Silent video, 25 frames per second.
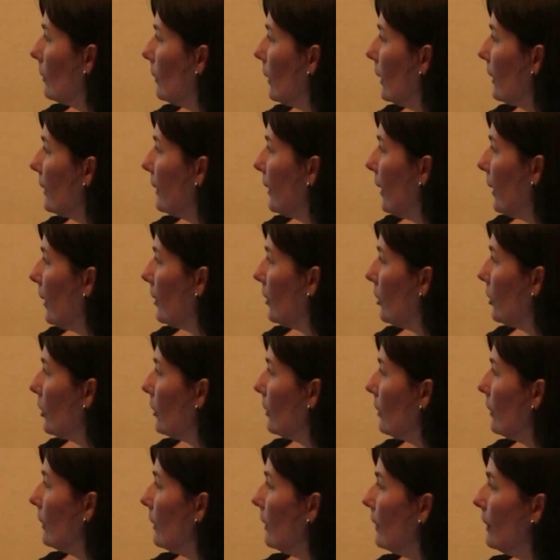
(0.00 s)
attach
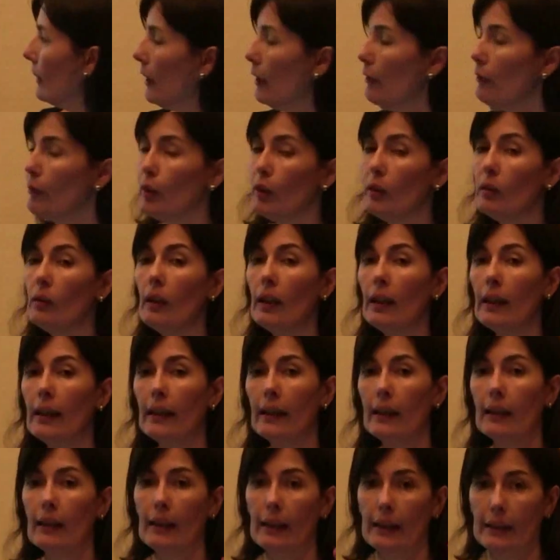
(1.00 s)
several
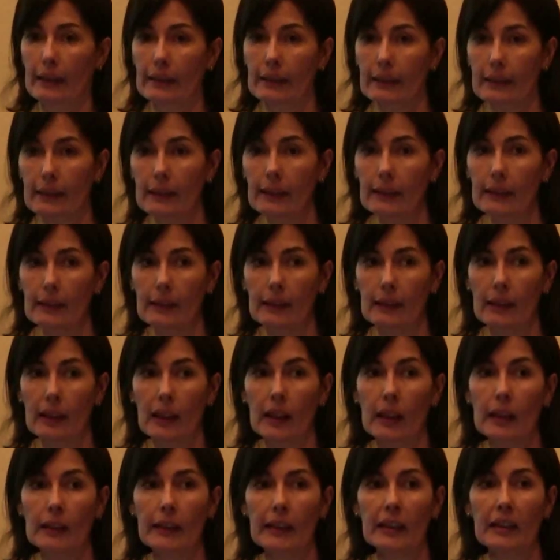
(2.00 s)
lenses
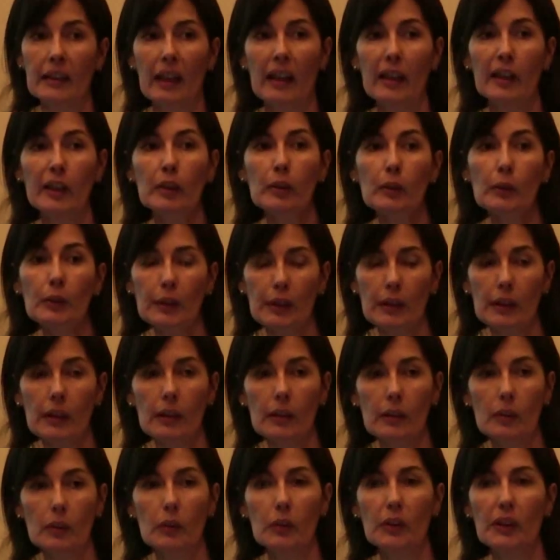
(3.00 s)
that are using
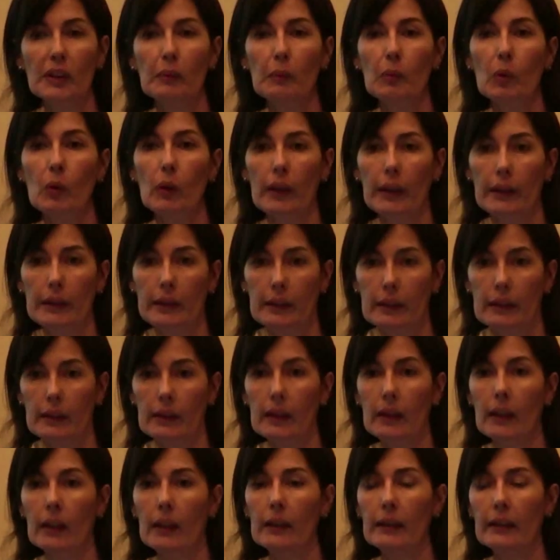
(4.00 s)
to stimulate
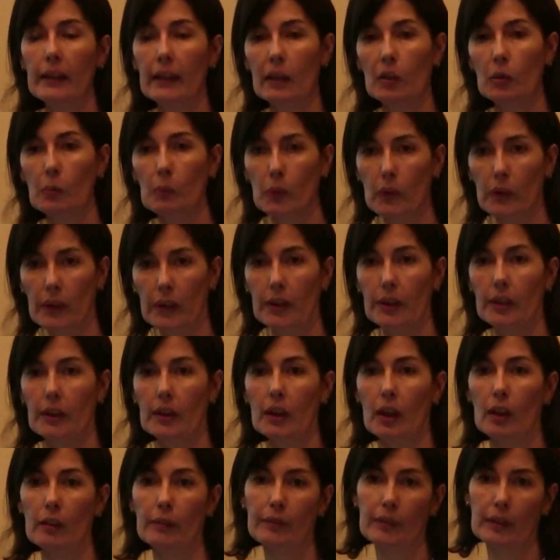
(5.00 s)
the
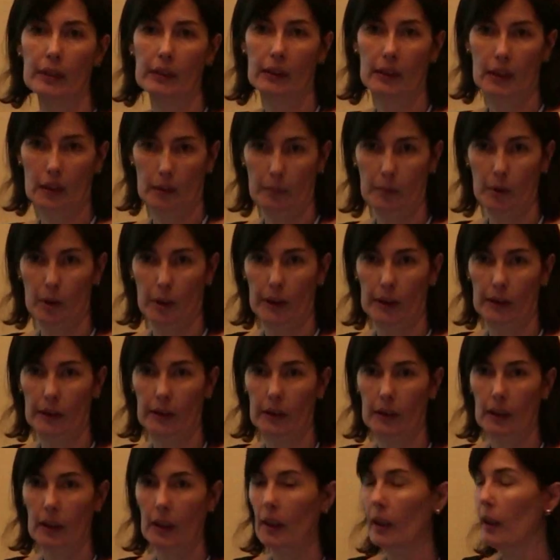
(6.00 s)
accommodation of the
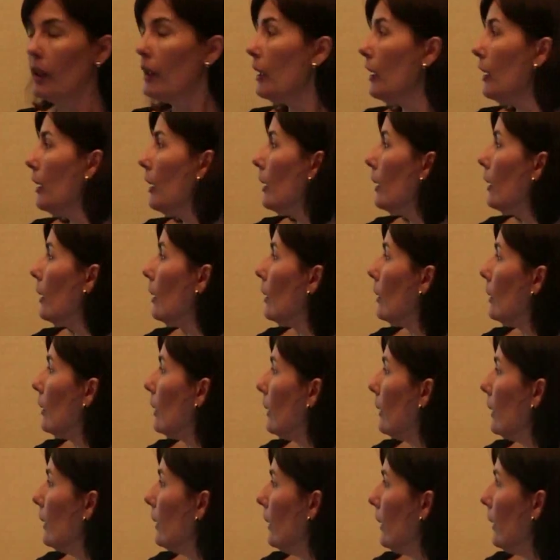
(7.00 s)
subject.
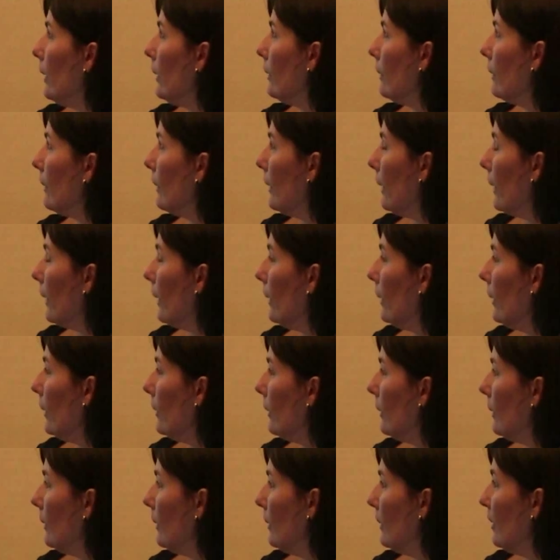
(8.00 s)

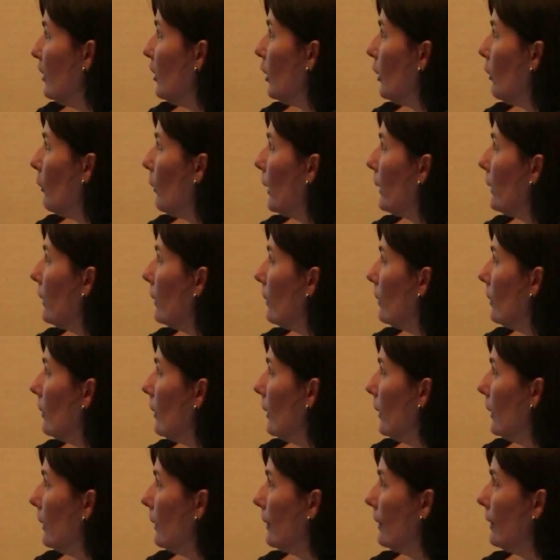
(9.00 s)
It is integrated
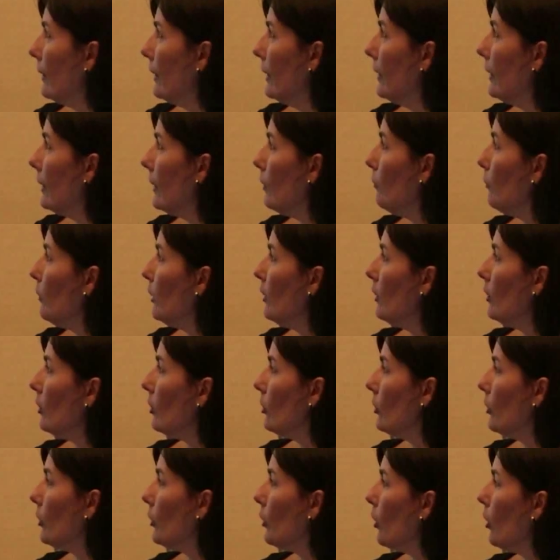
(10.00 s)
in the system. It's
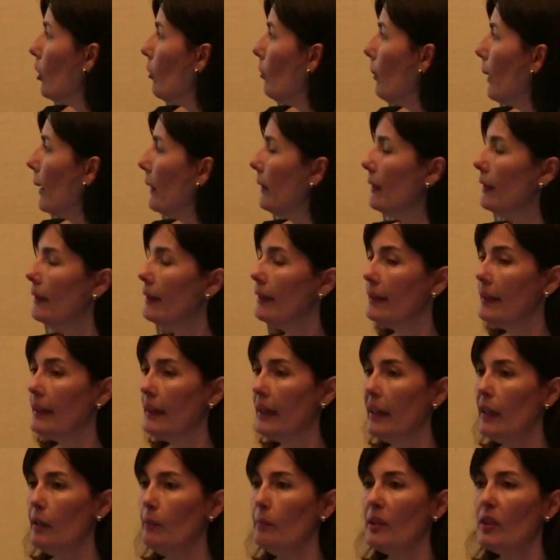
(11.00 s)
controlled by the
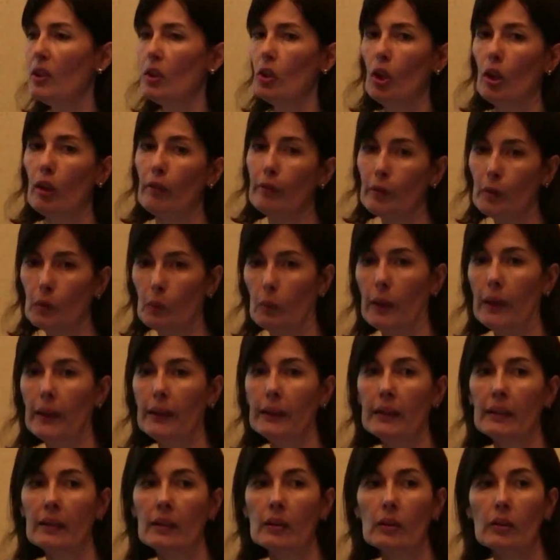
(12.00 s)
same software
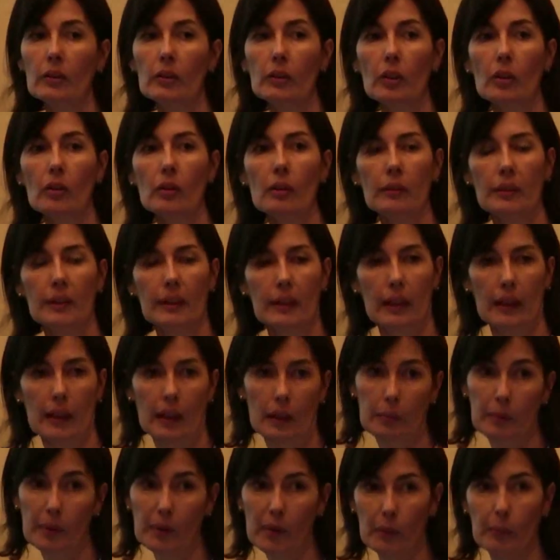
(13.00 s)
that controls the
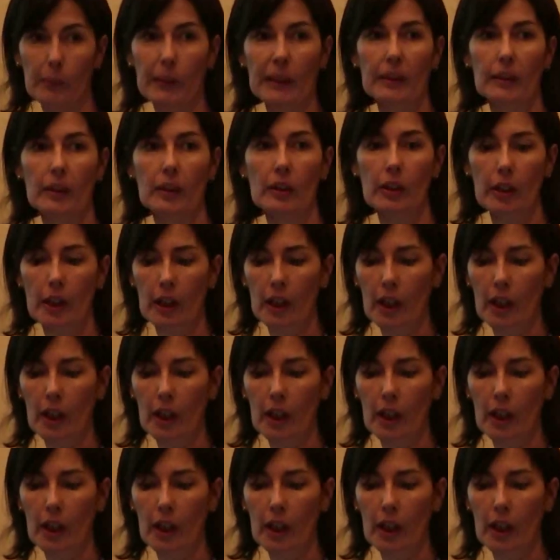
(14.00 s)
barometer,